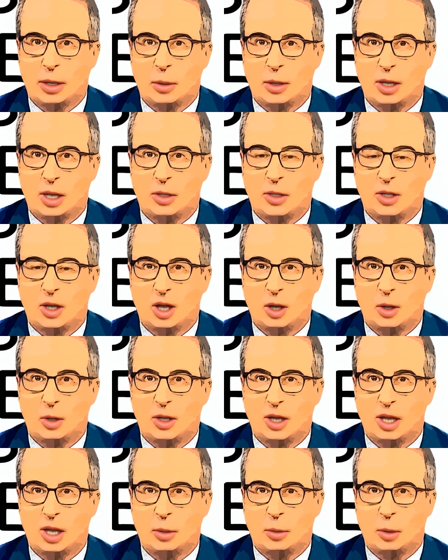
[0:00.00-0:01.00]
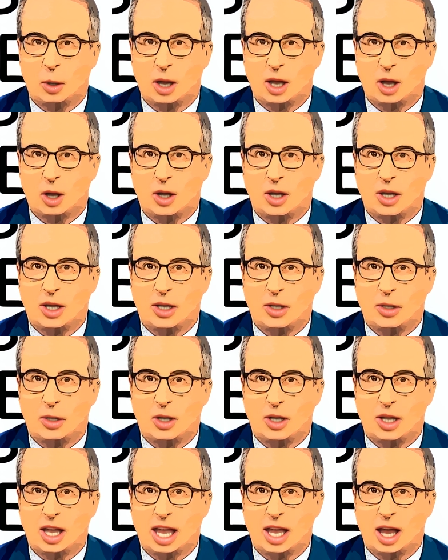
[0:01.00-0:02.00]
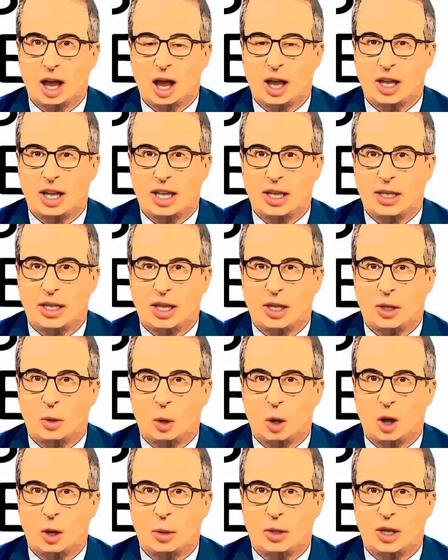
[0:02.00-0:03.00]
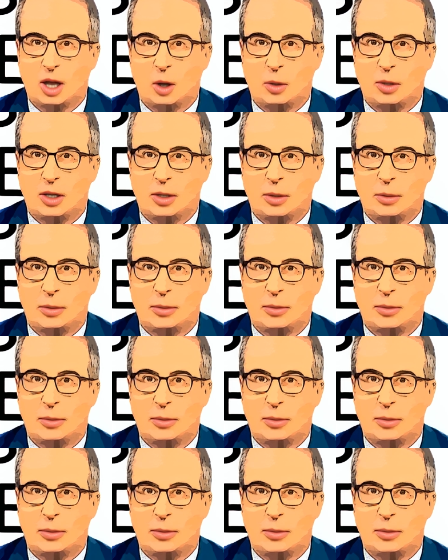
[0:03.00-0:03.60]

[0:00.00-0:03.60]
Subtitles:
months for news to spread across the 13 colonies that the war was over.